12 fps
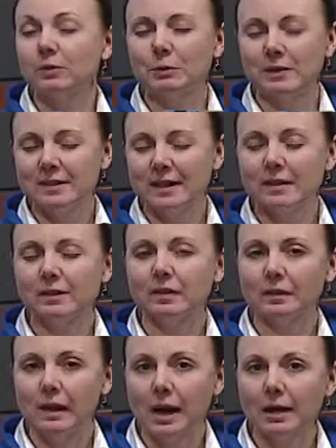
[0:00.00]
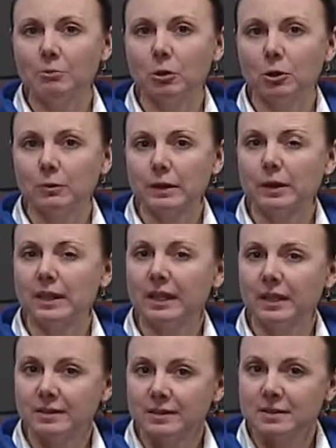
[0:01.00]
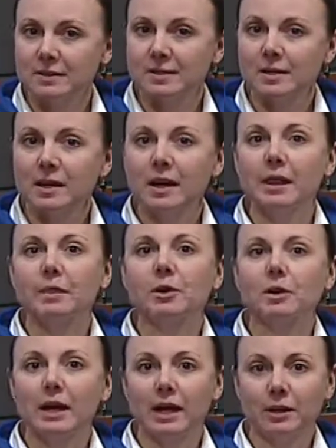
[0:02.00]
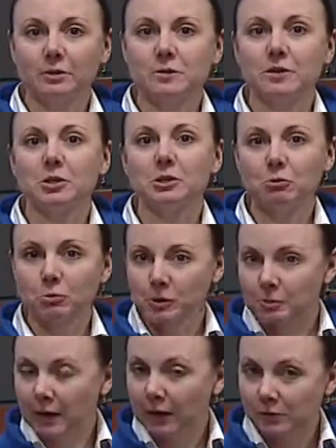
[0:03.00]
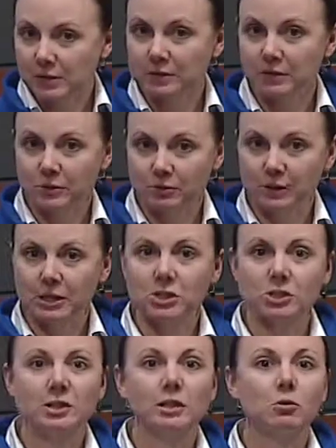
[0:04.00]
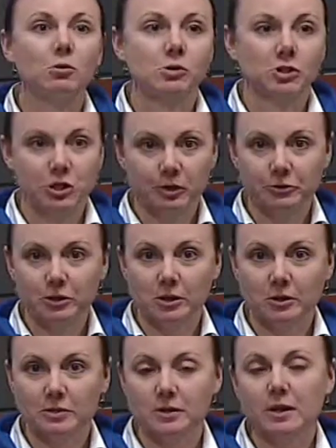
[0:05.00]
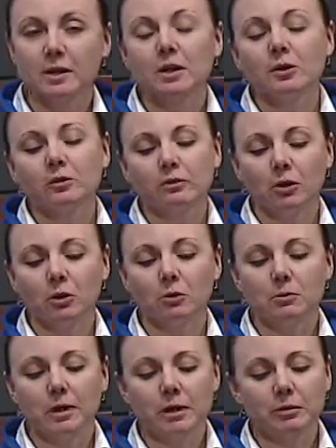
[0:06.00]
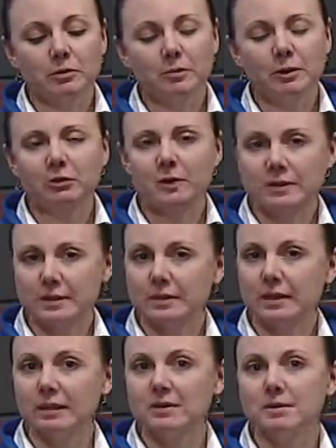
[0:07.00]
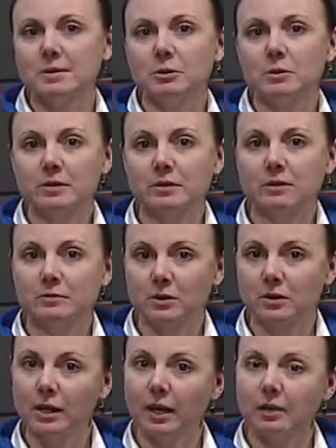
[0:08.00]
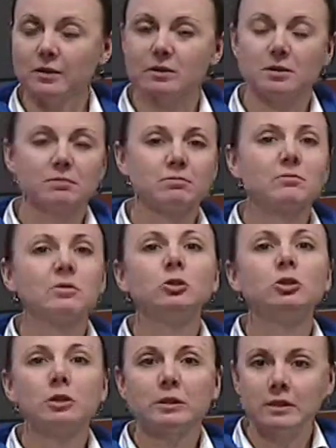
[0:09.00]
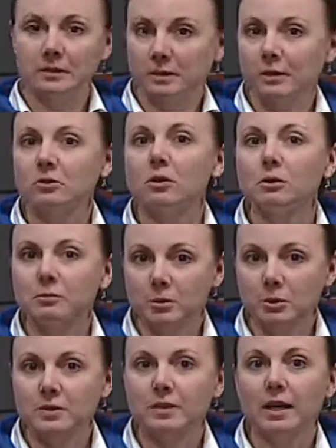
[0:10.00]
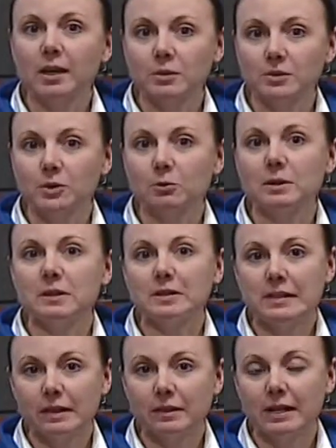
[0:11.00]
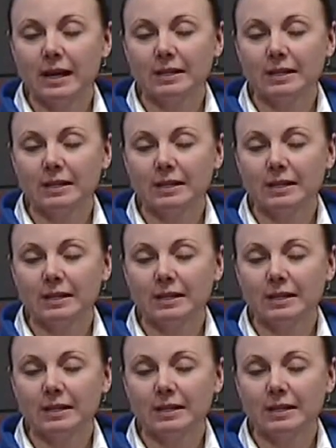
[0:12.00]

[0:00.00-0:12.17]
we see this a lot more with kittens that are housed in a group housing situation or shelters. So especially since kittens' immune systems are not as good as an adult per se, so we see it